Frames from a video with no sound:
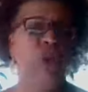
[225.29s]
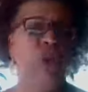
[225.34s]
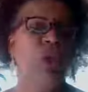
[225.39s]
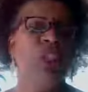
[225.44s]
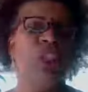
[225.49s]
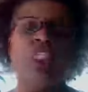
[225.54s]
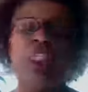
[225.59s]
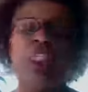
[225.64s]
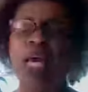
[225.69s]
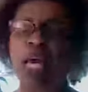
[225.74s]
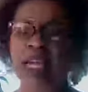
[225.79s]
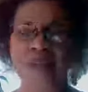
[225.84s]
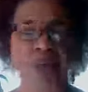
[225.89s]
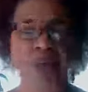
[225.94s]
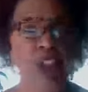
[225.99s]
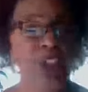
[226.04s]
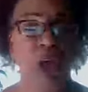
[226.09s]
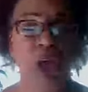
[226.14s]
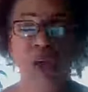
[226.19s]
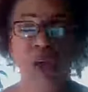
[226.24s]
None of
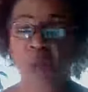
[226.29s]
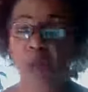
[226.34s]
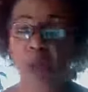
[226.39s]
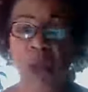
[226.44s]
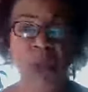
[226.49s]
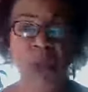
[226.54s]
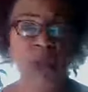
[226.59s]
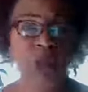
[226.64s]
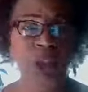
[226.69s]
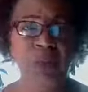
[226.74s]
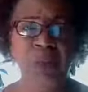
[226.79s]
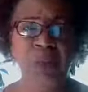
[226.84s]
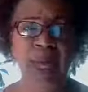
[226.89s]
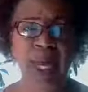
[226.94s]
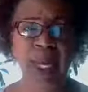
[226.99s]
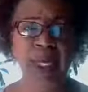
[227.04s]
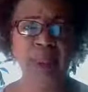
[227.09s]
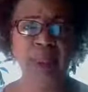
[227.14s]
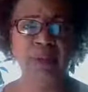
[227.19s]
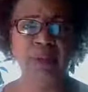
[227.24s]
us are immune to
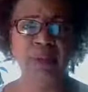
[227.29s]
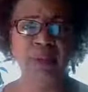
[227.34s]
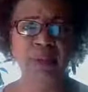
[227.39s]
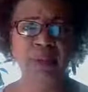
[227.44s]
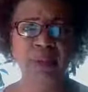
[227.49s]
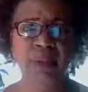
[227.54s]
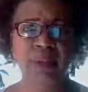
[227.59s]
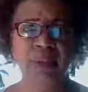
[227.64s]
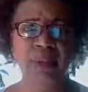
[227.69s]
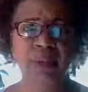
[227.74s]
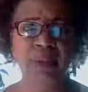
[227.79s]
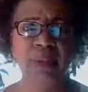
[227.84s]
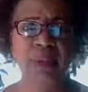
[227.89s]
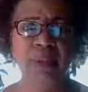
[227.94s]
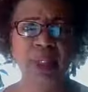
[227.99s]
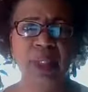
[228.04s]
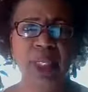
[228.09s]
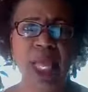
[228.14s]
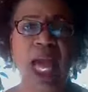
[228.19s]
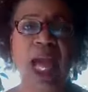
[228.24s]
pain.
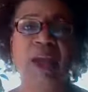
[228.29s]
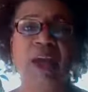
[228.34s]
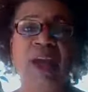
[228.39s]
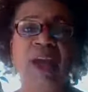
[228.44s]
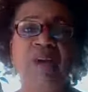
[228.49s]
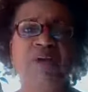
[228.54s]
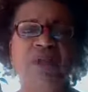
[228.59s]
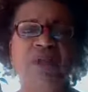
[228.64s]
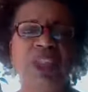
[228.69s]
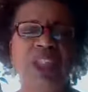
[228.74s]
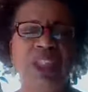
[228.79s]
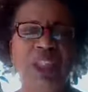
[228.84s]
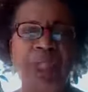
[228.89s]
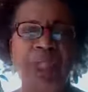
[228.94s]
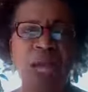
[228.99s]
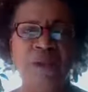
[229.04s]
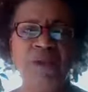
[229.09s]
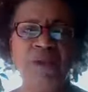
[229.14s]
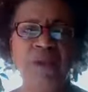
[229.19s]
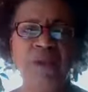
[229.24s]
However,
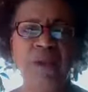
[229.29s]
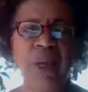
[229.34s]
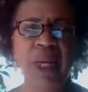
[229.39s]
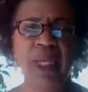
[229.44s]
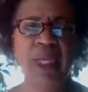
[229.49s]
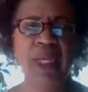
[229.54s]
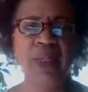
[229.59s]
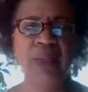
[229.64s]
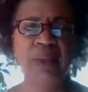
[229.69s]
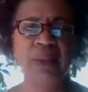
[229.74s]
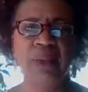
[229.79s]
suffering